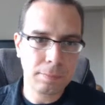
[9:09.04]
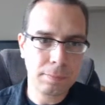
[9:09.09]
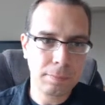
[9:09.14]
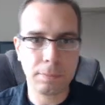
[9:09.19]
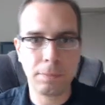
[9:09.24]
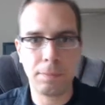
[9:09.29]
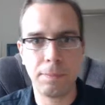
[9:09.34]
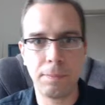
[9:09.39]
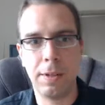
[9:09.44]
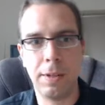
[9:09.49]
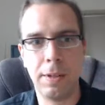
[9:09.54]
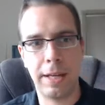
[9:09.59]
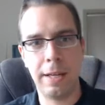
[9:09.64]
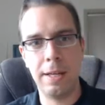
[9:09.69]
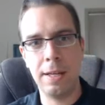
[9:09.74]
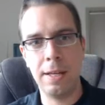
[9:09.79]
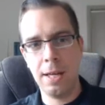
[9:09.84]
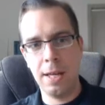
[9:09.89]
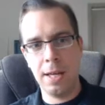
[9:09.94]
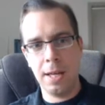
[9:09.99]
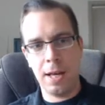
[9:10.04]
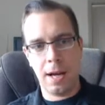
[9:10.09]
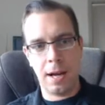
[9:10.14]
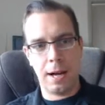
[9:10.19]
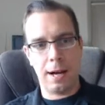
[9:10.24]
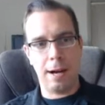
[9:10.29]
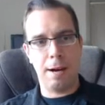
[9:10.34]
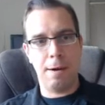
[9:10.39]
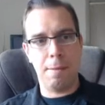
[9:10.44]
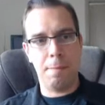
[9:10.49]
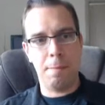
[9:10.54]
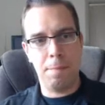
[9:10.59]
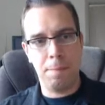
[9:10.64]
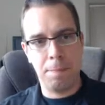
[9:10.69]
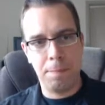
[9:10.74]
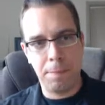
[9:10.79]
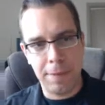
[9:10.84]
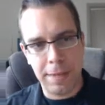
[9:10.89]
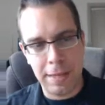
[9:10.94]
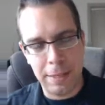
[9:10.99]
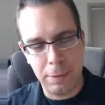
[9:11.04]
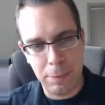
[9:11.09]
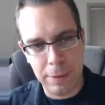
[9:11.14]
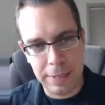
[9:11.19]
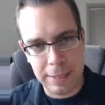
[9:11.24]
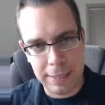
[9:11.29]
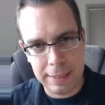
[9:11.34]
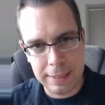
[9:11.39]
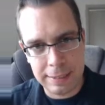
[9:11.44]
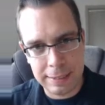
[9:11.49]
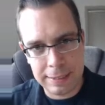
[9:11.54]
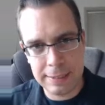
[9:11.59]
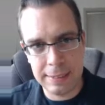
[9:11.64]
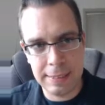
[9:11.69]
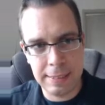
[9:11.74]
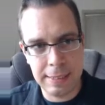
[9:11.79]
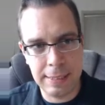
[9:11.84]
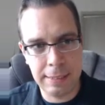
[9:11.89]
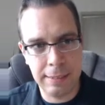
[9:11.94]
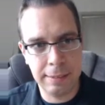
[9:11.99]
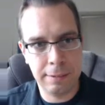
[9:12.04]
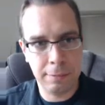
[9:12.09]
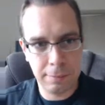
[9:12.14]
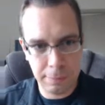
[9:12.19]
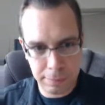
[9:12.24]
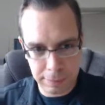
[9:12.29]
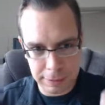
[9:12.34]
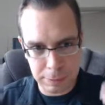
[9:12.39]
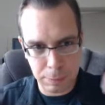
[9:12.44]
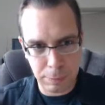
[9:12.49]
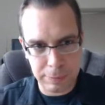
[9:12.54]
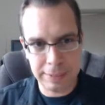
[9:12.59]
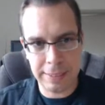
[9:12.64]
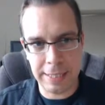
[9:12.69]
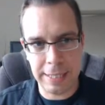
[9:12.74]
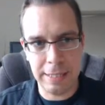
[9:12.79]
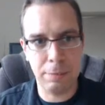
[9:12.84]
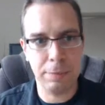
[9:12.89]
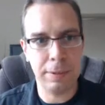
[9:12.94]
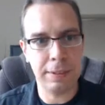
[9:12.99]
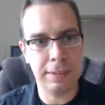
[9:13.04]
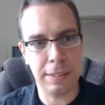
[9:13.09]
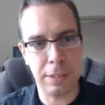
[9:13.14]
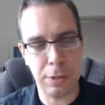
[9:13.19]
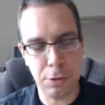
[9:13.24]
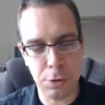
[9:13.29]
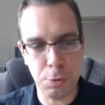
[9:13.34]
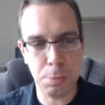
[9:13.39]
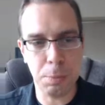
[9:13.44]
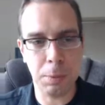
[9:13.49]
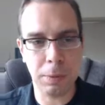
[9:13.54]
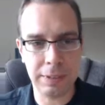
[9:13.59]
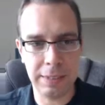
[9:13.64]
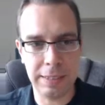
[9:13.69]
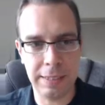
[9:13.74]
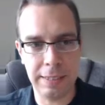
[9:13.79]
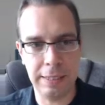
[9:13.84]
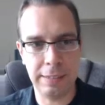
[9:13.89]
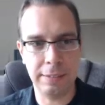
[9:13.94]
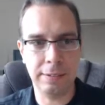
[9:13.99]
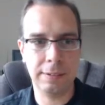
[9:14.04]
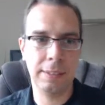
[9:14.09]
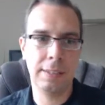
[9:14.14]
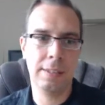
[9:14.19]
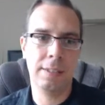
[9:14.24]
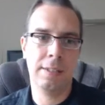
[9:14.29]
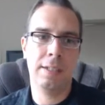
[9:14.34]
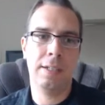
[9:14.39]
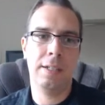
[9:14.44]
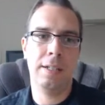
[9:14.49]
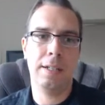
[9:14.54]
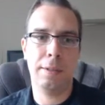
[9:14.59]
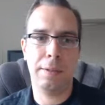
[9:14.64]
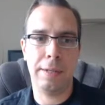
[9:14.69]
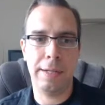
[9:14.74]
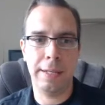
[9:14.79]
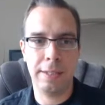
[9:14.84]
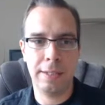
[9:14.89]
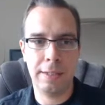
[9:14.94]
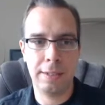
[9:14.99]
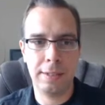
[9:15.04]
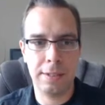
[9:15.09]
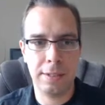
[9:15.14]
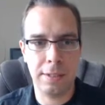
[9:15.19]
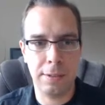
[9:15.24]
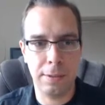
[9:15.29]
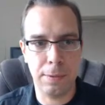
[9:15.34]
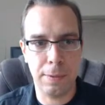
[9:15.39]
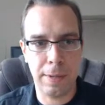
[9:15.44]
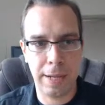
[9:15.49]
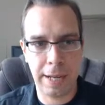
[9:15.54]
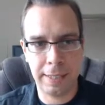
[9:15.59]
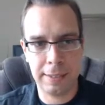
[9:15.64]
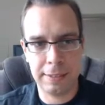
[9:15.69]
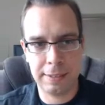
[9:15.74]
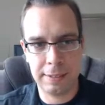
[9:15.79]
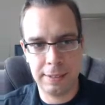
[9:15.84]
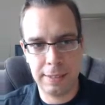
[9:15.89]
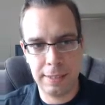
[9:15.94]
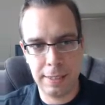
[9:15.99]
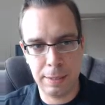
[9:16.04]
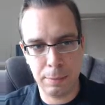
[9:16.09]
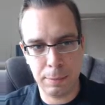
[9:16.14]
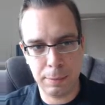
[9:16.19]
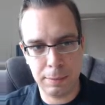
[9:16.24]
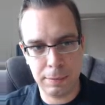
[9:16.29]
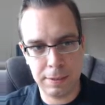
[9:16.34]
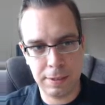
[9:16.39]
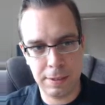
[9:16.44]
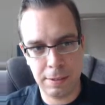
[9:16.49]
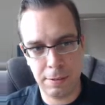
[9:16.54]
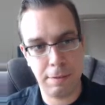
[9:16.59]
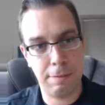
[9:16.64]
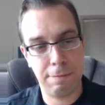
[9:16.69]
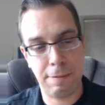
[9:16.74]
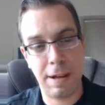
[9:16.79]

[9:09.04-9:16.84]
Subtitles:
Okay, and we can see this once again. There's a new multi-yield. All right, so x equals 5.